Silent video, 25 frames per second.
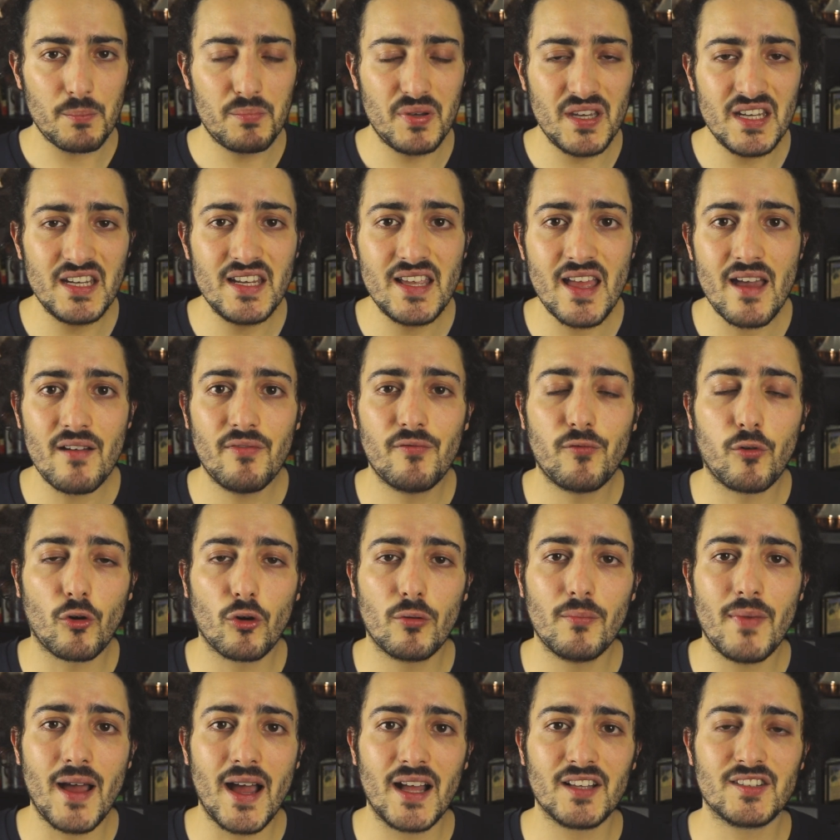PDF
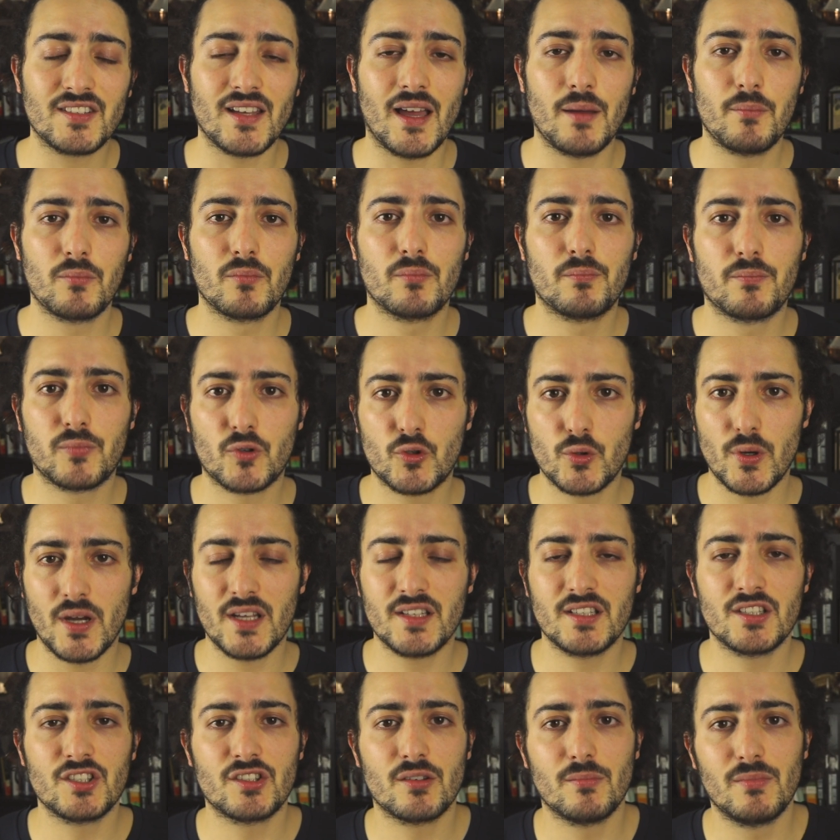formats. I'm
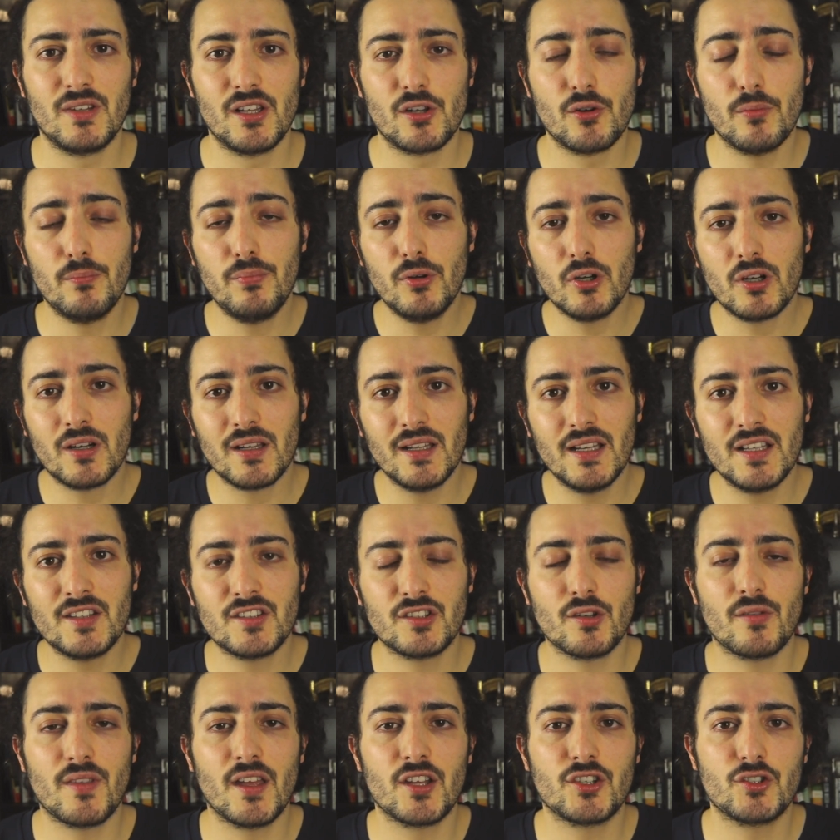creating some little
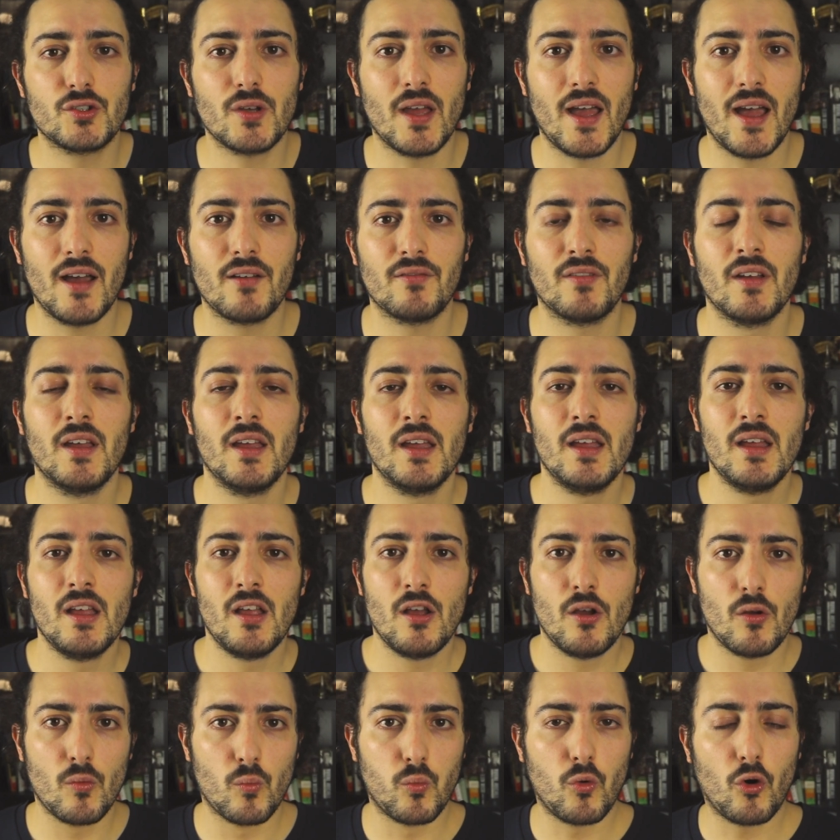booklets so that you have
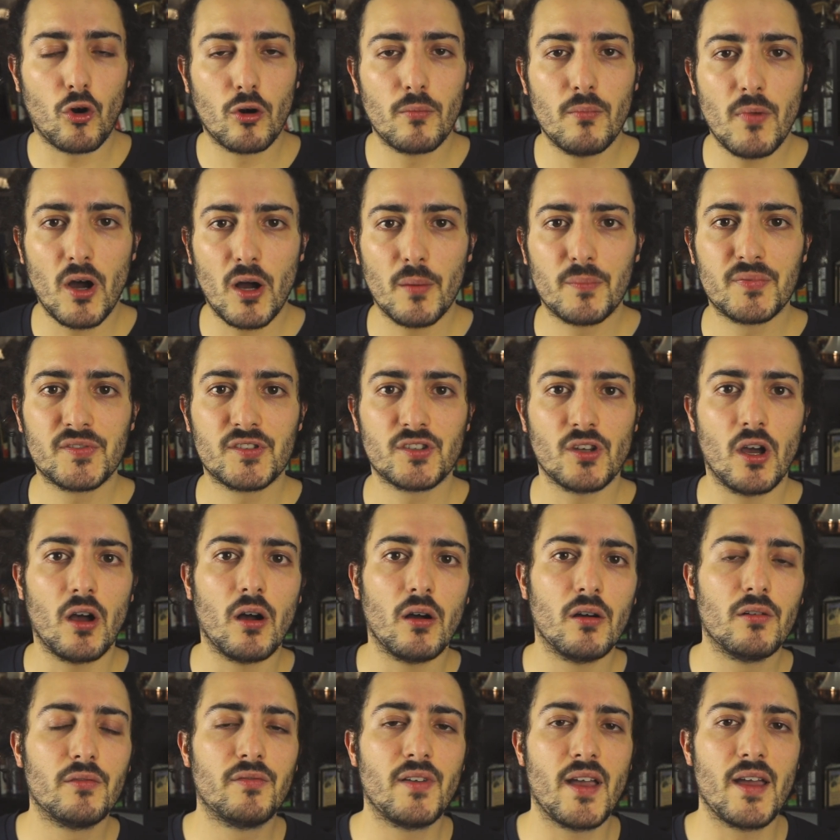warm-ups
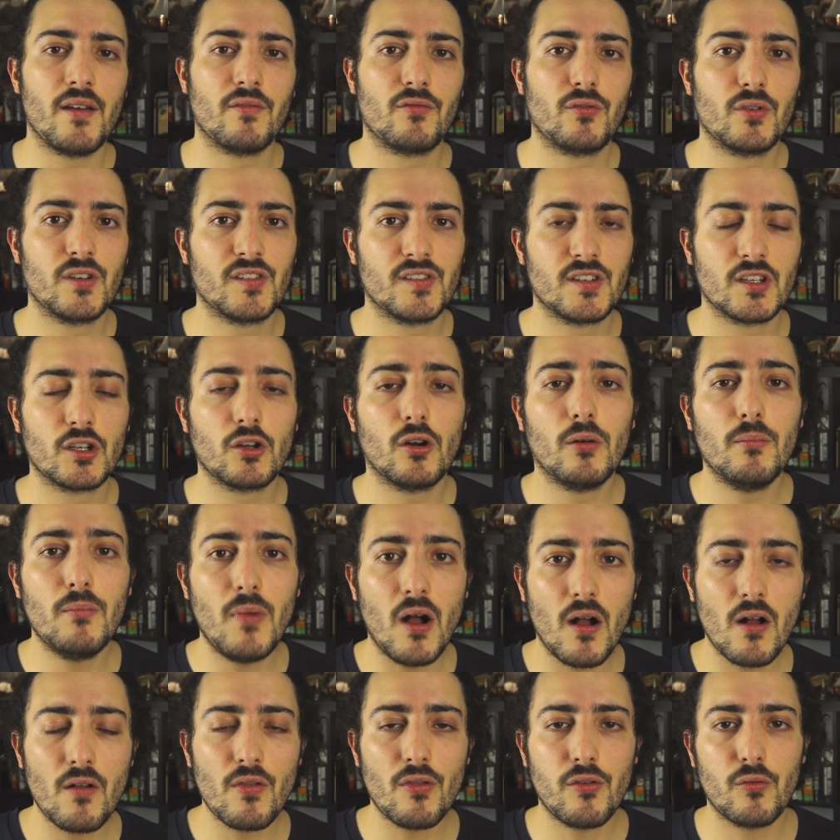of every single
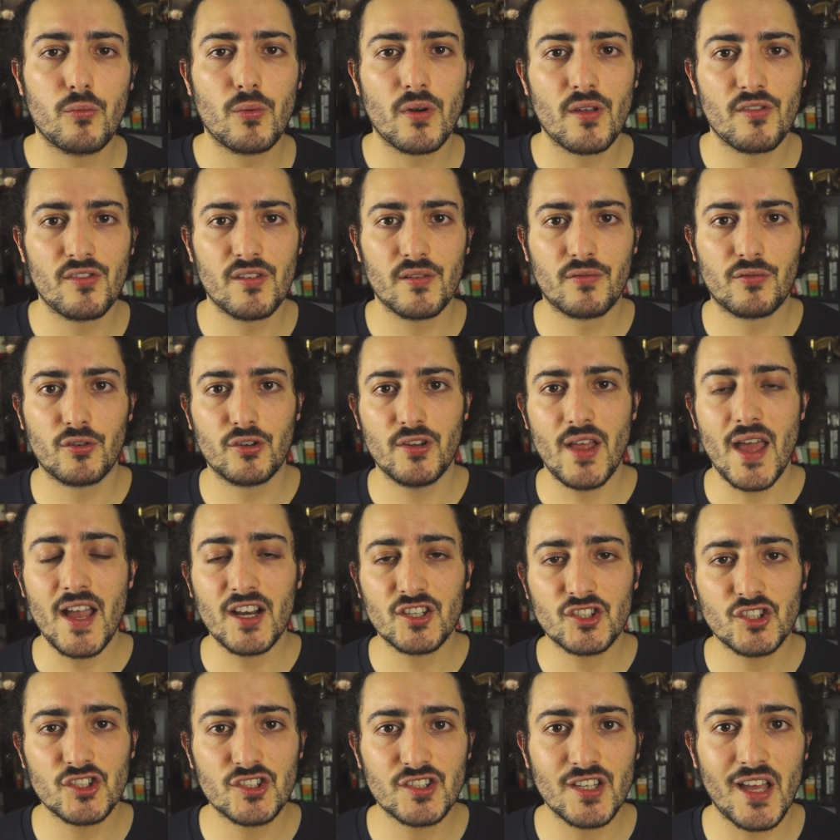month with different
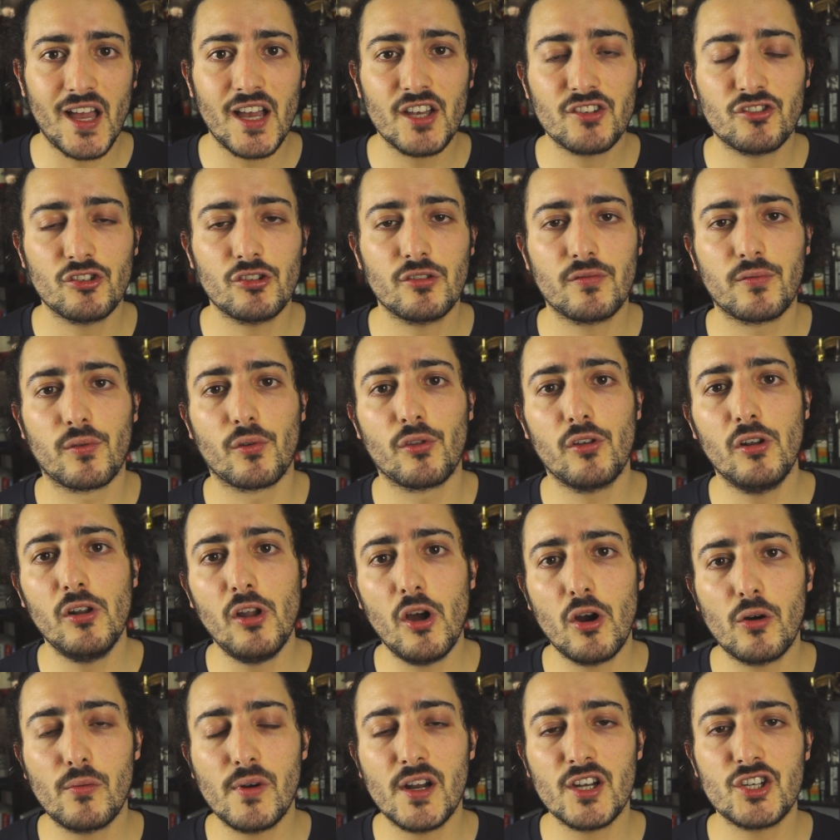exercises for the
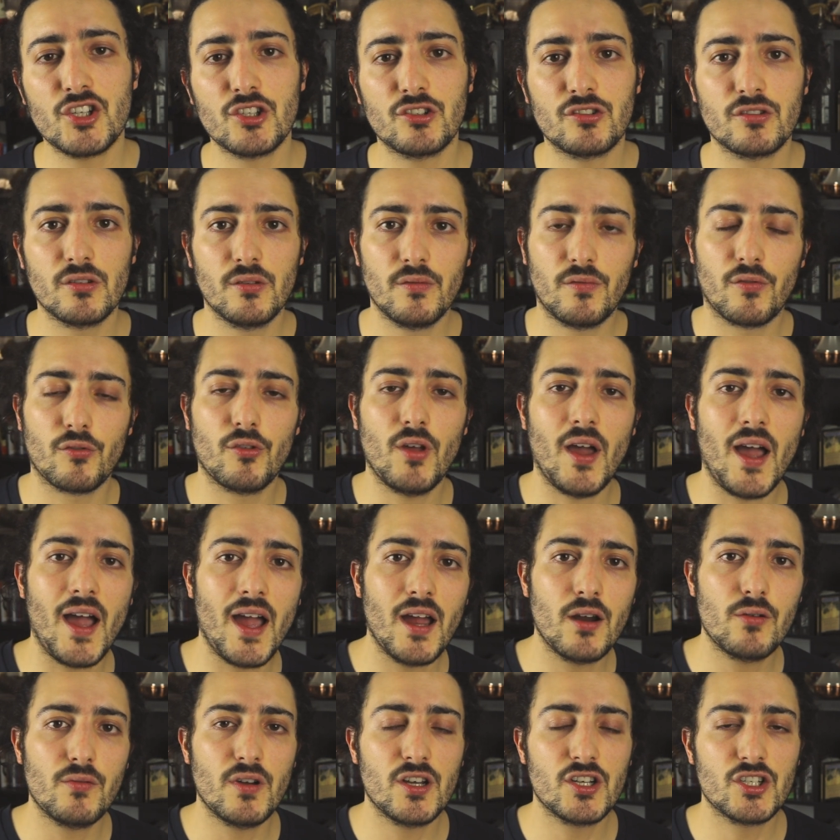low register, for the
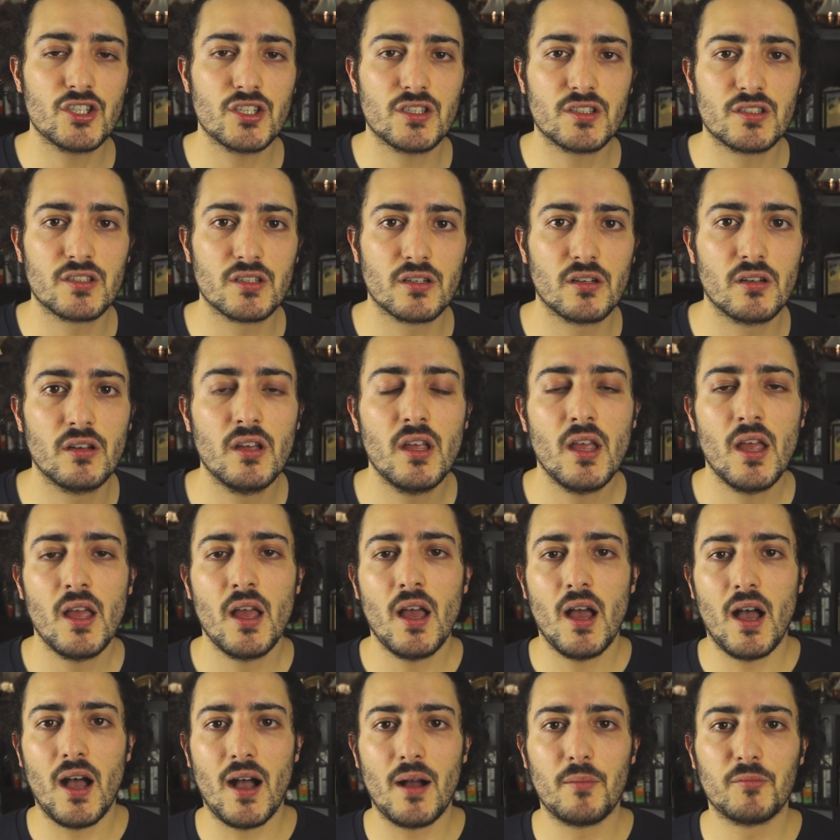high register,
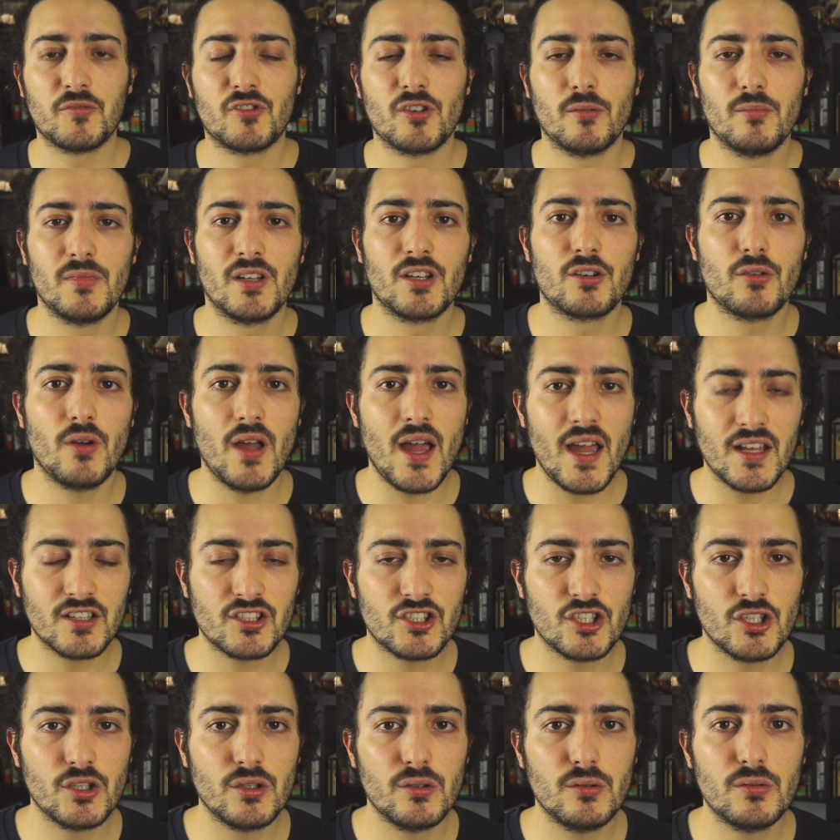some little
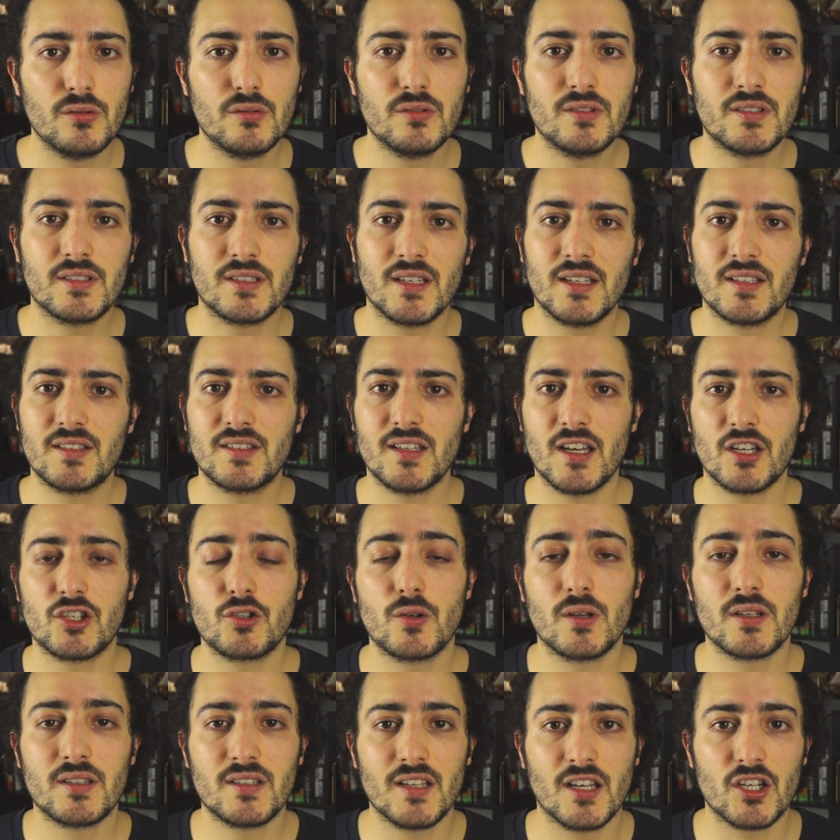etudes,
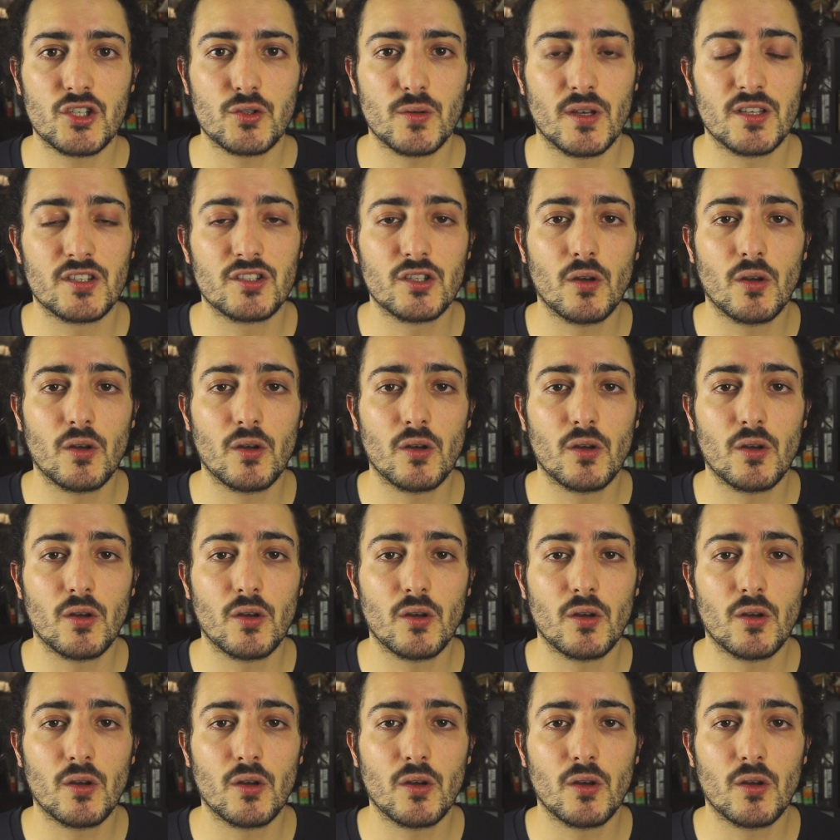etc, etc.